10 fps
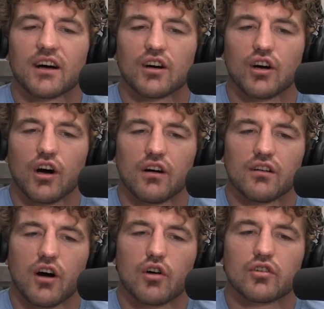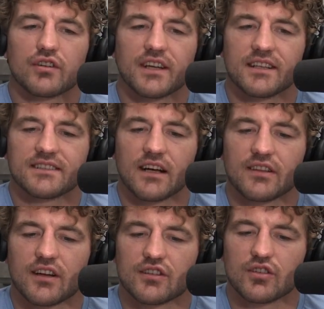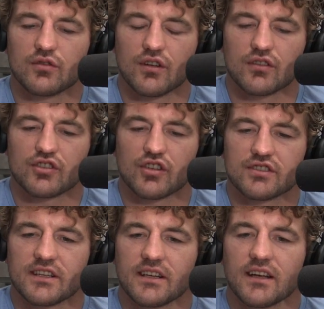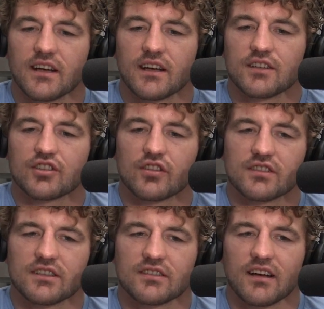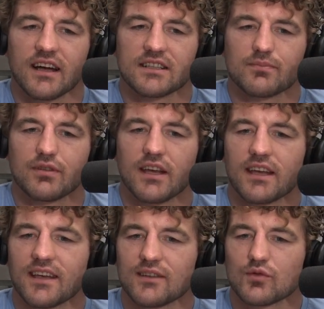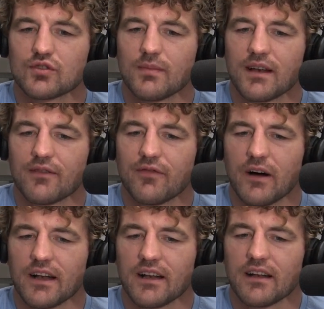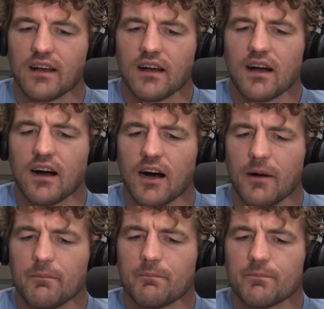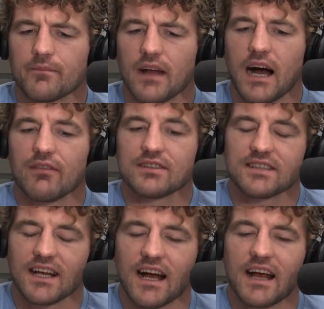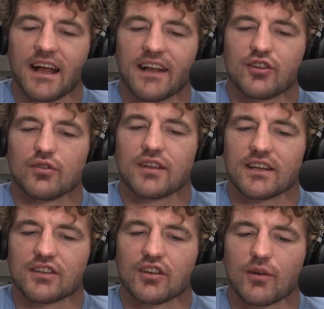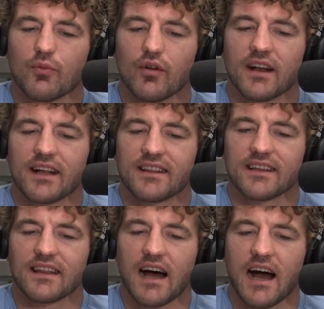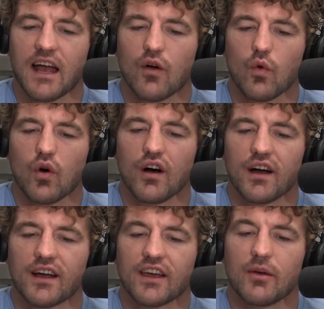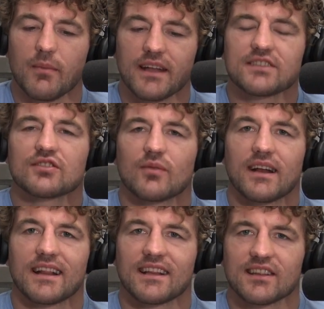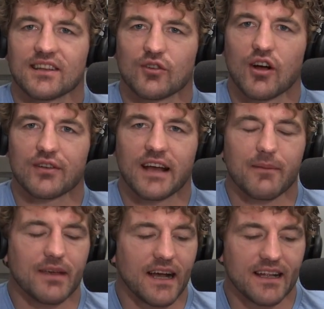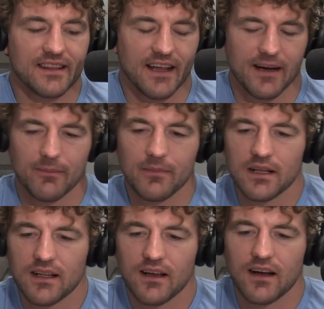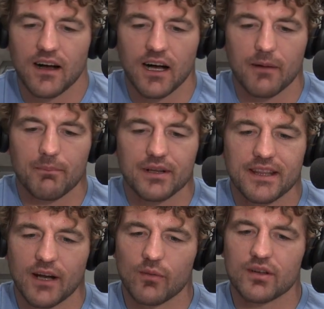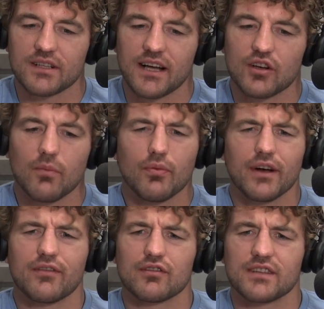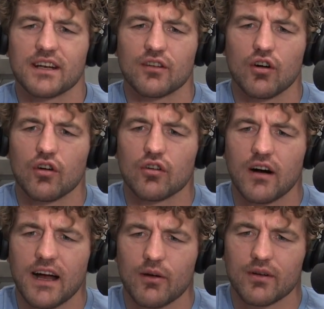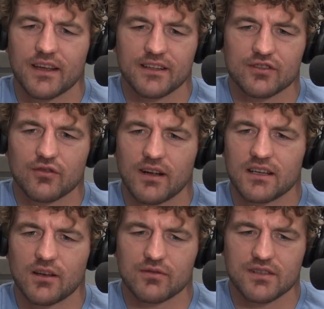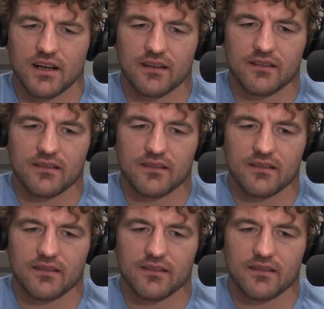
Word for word: of lo- local kids out there too, you know, Jersey Jersey slash PA kids, which made it fun. And um, obviously, I, I do think to your point, I think the Iowa commits, right? I think the crowd got behind them. Um, but there was, I don't believe there was any local Iowa kids, correct? There was none.